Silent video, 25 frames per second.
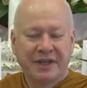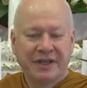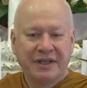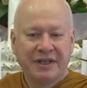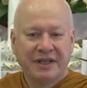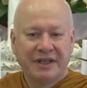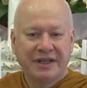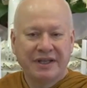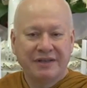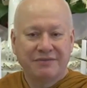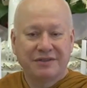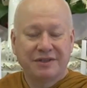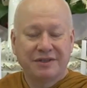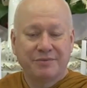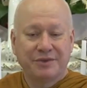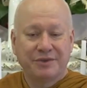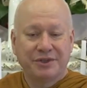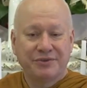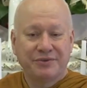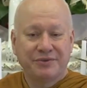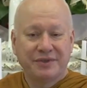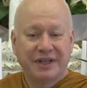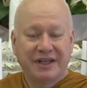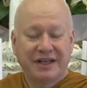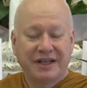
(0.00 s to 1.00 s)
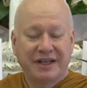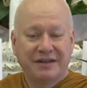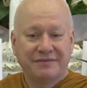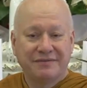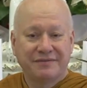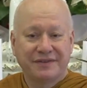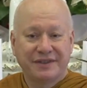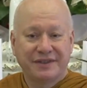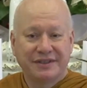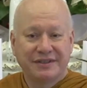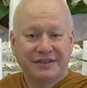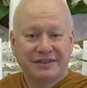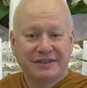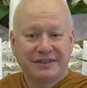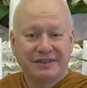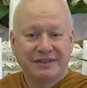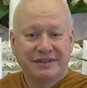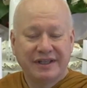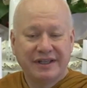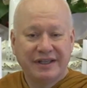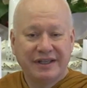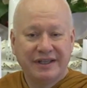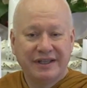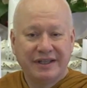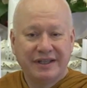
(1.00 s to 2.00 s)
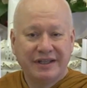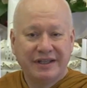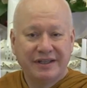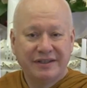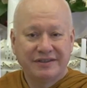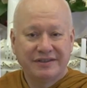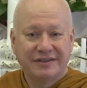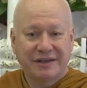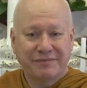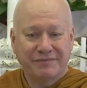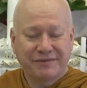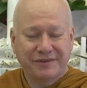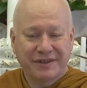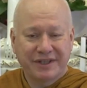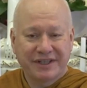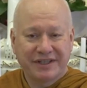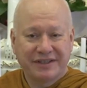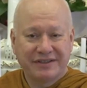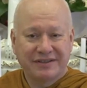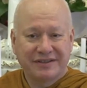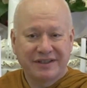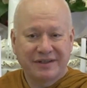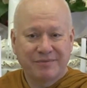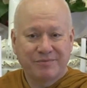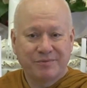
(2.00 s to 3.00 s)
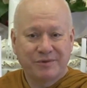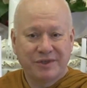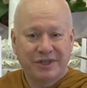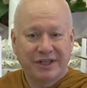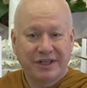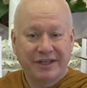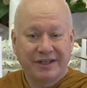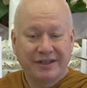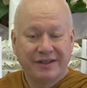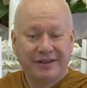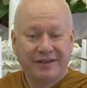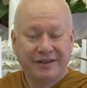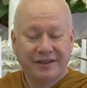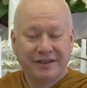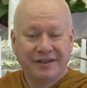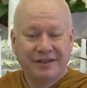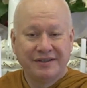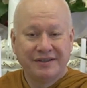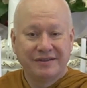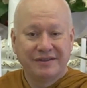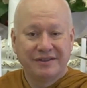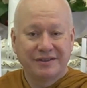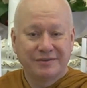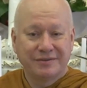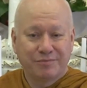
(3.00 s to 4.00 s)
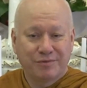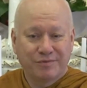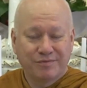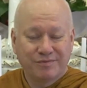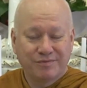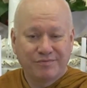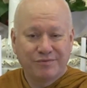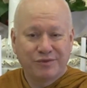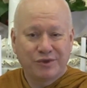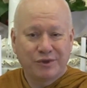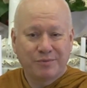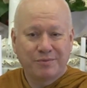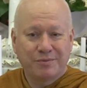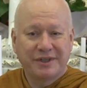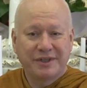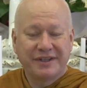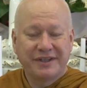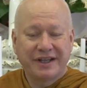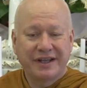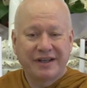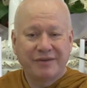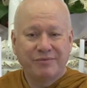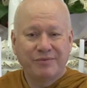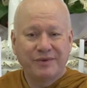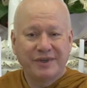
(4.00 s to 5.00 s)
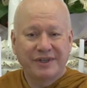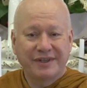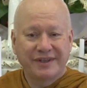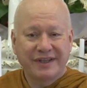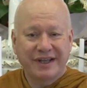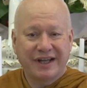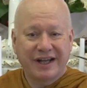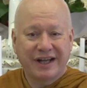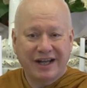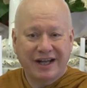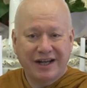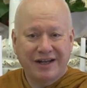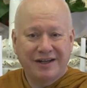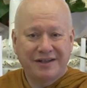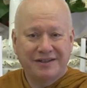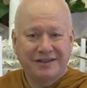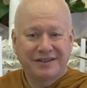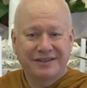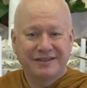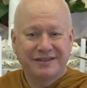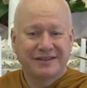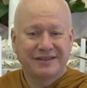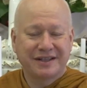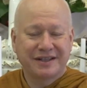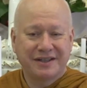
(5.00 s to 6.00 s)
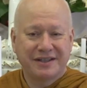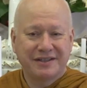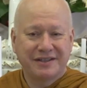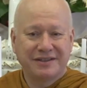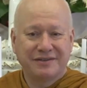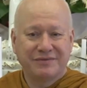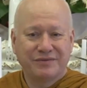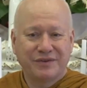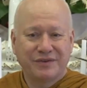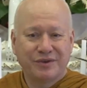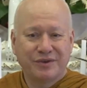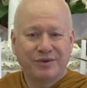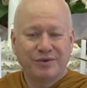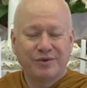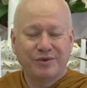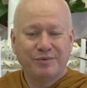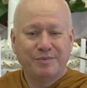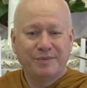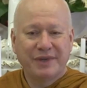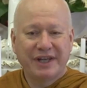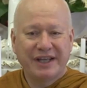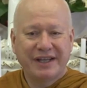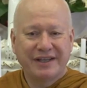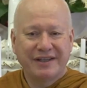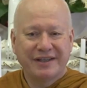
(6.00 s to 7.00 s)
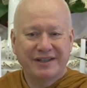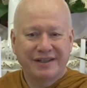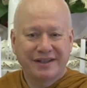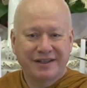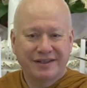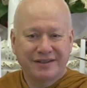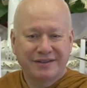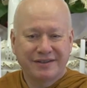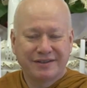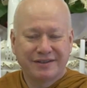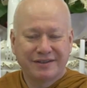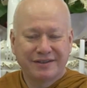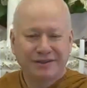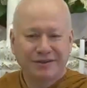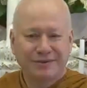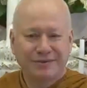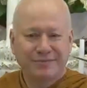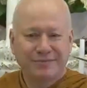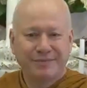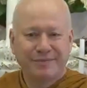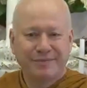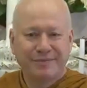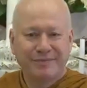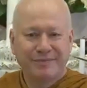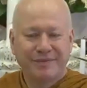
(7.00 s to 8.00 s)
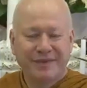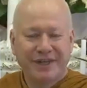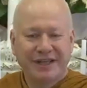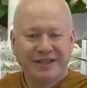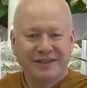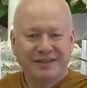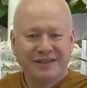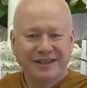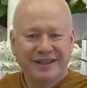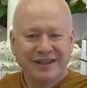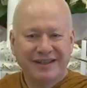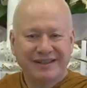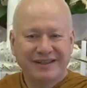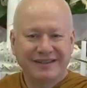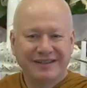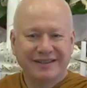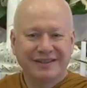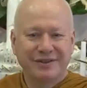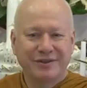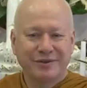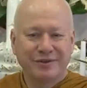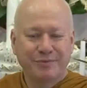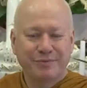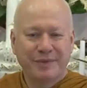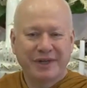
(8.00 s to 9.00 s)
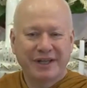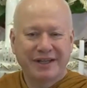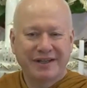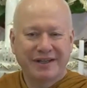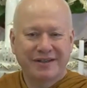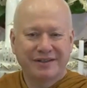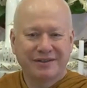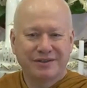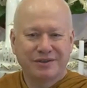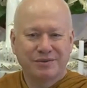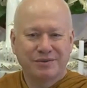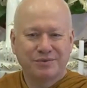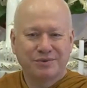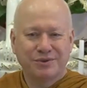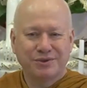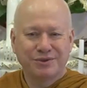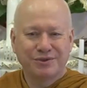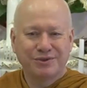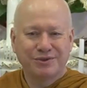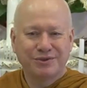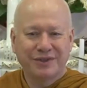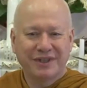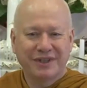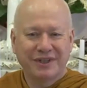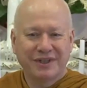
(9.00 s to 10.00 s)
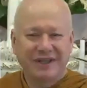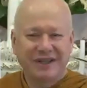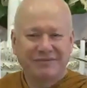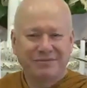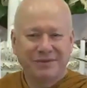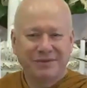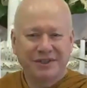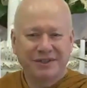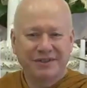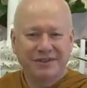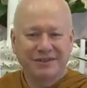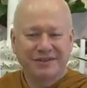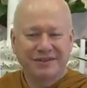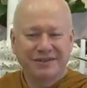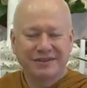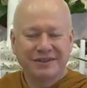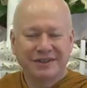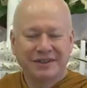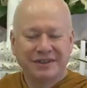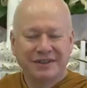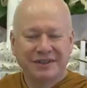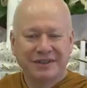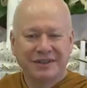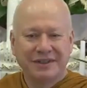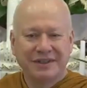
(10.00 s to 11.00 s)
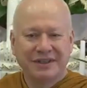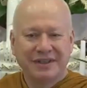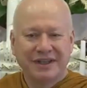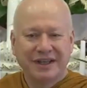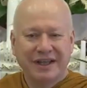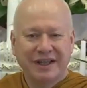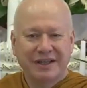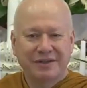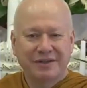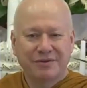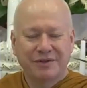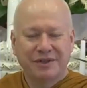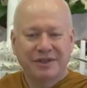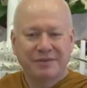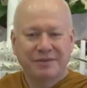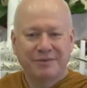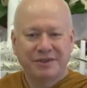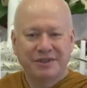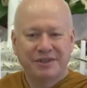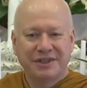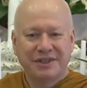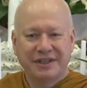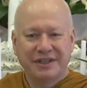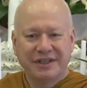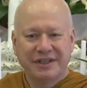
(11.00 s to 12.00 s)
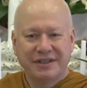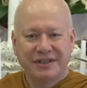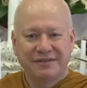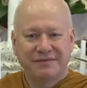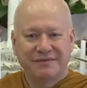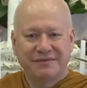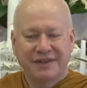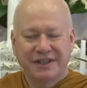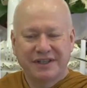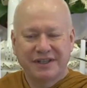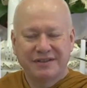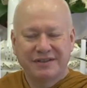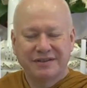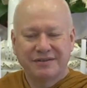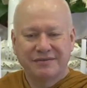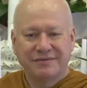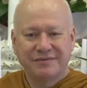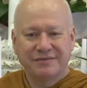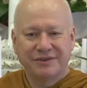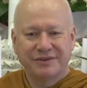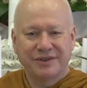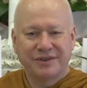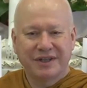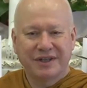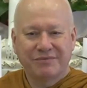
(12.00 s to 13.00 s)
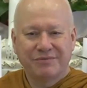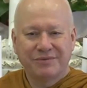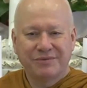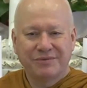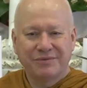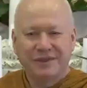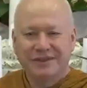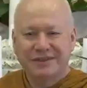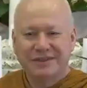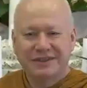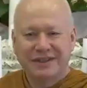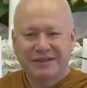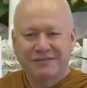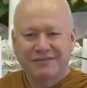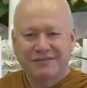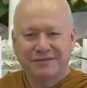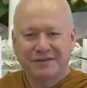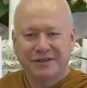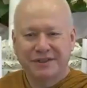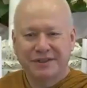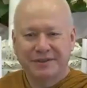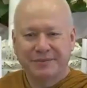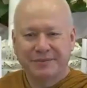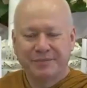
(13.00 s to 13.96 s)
if someone you love is suffering in some way, it's probably one of the hardest kinds of upekkha to maintain, upekkha towards your loved ones, equanimity in the face of your loved one's suffering.